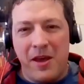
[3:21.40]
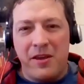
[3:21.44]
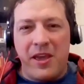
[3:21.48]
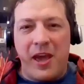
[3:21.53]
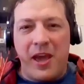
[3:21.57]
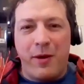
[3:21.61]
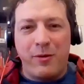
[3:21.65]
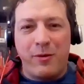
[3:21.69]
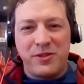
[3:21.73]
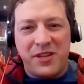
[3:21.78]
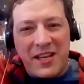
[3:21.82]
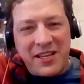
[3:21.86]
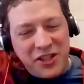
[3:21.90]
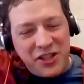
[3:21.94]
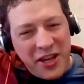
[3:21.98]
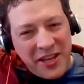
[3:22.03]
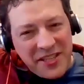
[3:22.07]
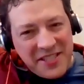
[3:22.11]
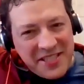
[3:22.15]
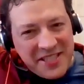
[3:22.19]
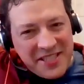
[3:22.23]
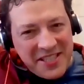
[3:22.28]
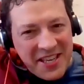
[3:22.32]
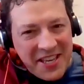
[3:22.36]
yeah. I was actually
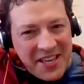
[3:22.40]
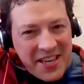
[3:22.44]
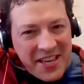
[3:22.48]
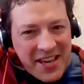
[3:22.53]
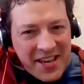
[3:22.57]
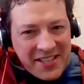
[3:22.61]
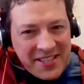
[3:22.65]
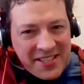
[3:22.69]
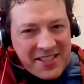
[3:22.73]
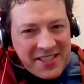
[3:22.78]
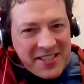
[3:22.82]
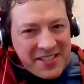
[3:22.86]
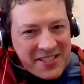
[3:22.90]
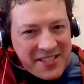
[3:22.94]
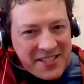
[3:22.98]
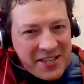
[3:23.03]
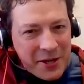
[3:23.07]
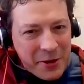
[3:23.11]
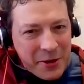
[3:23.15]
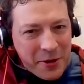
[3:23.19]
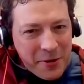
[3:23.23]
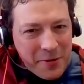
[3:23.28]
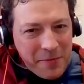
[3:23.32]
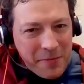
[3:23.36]
at CES this
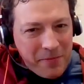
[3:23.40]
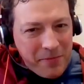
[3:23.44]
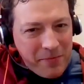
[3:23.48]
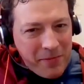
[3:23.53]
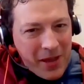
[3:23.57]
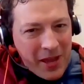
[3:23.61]
year,